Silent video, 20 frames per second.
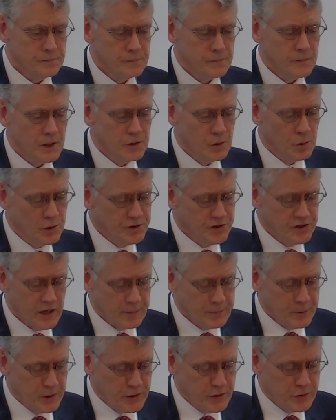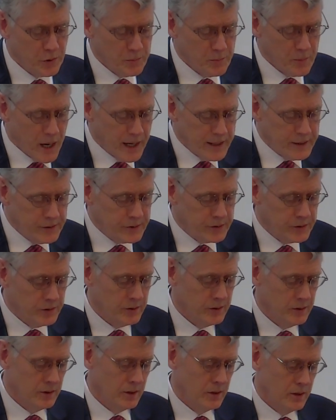Lord's Supper is a reminder
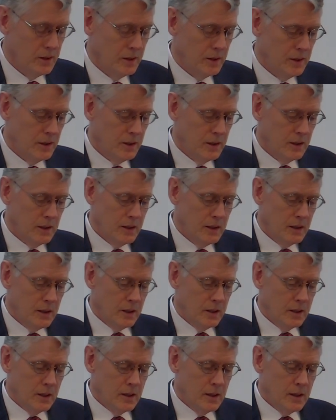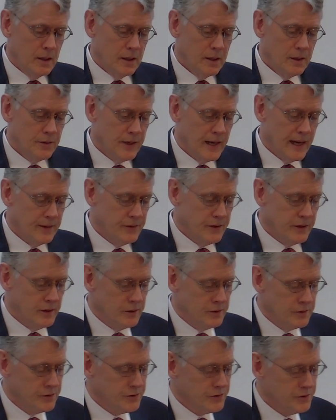that
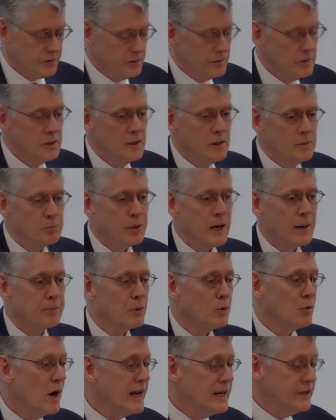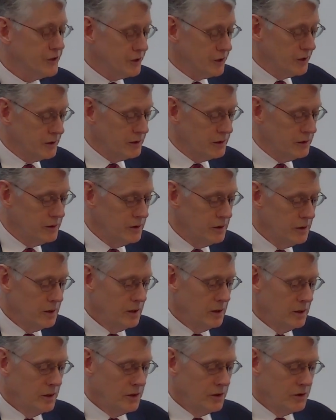there's preparation
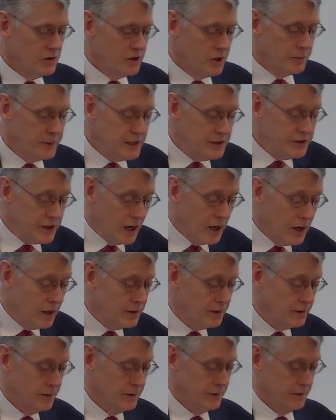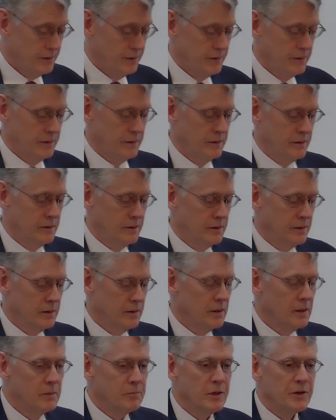to be done
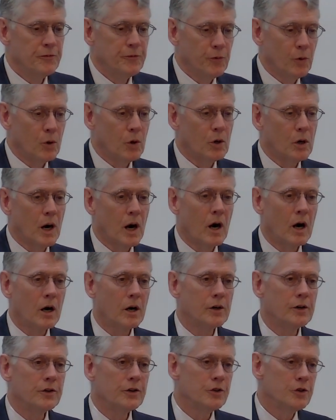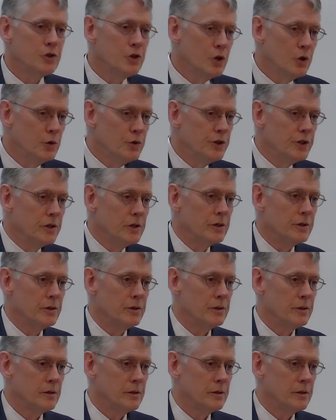before our union